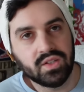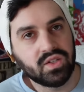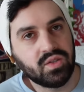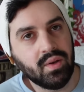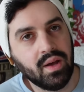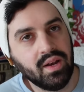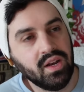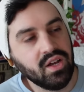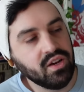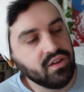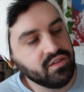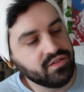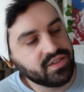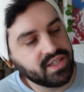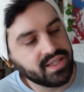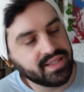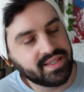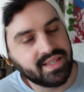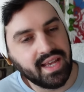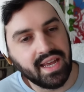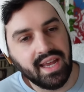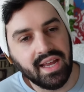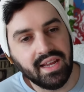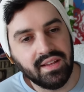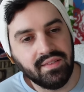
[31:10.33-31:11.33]
So I loved
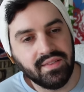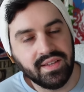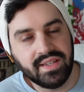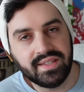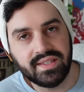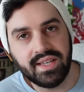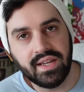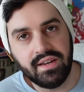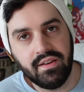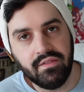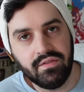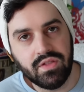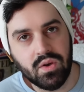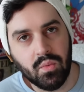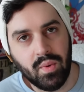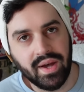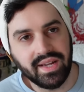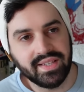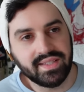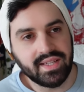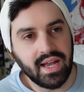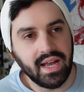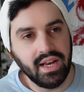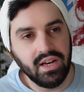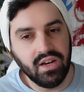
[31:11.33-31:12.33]
seeing the city of the
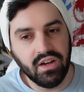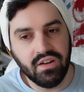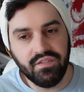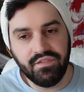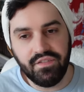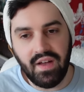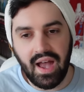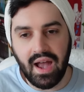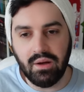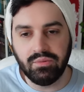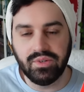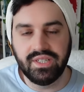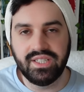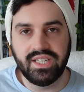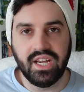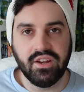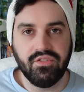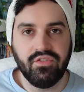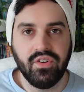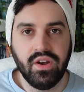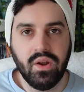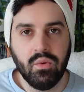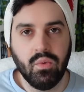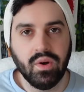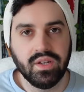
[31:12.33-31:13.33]
West. I love how
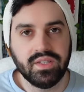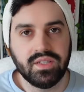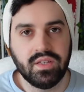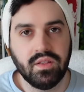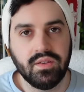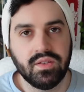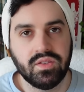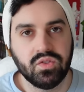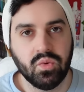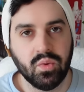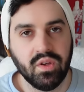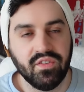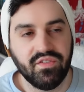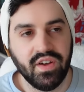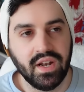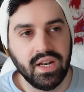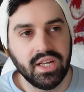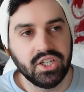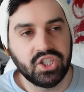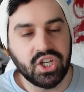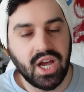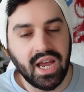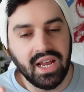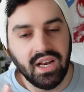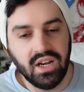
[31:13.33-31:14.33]
different it was to the Snowy
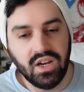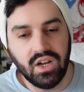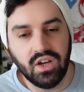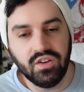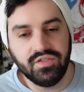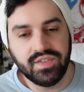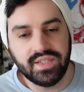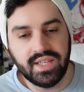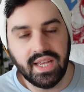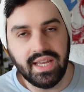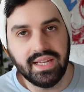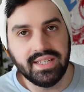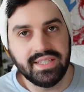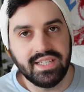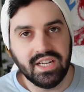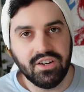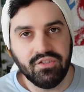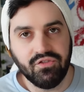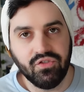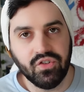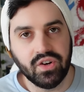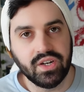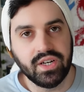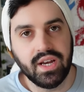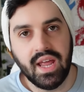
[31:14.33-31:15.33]
Village. I love seeing
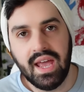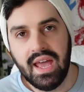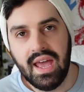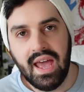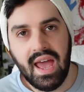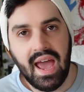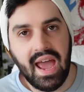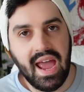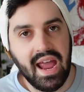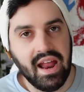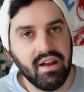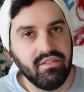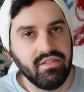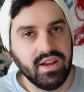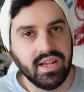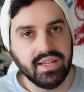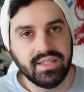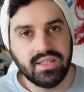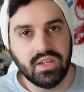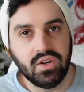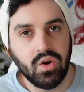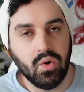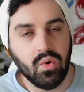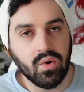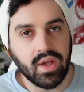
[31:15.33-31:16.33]
different
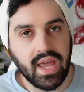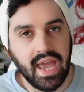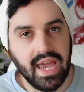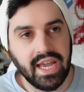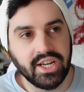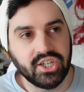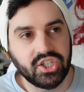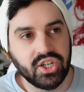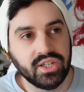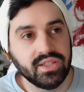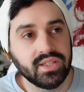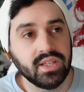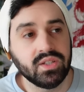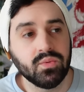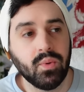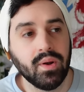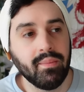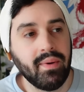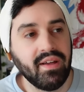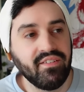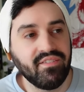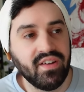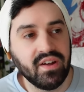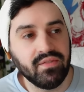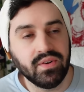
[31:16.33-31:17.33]
areas and locations. It's one of
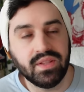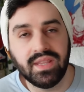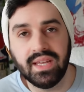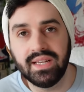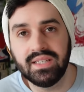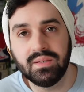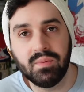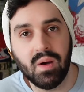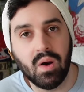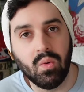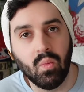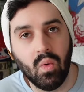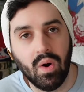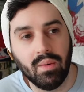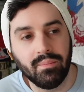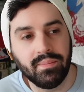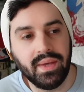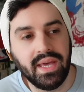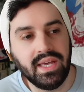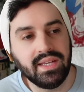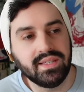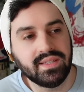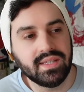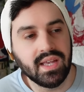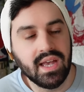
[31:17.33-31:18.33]
my favorite things about One
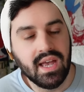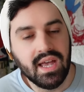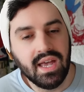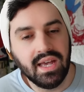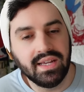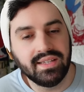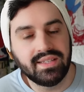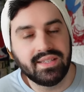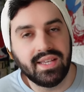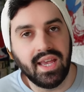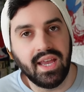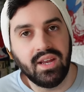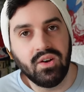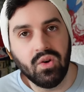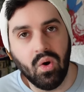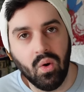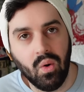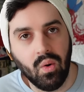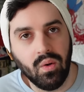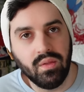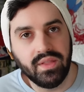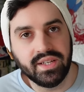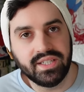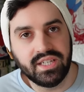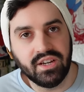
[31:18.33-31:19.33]
Piece is seeing
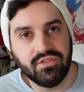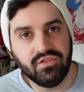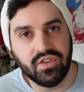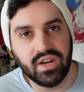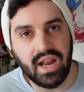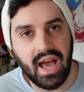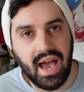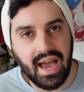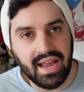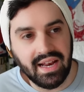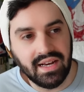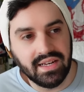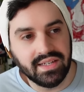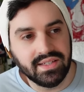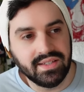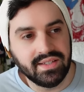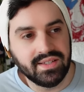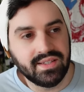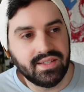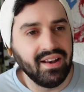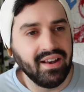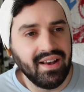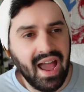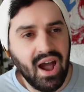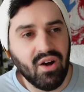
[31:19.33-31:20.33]
all the different
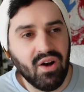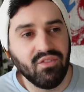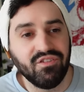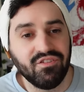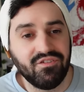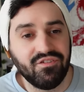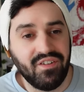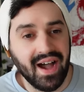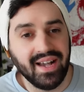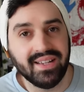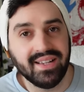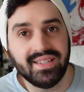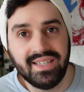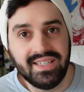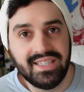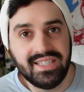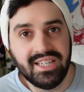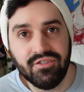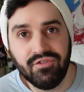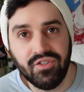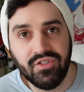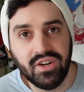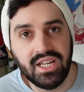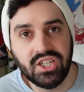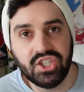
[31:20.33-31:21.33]
islands and how vastly
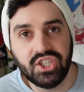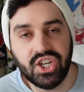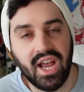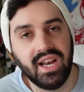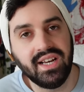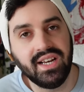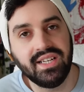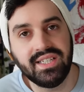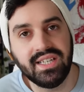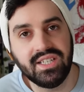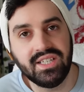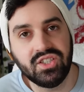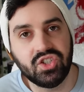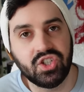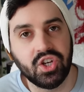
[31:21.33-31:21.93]
different each island is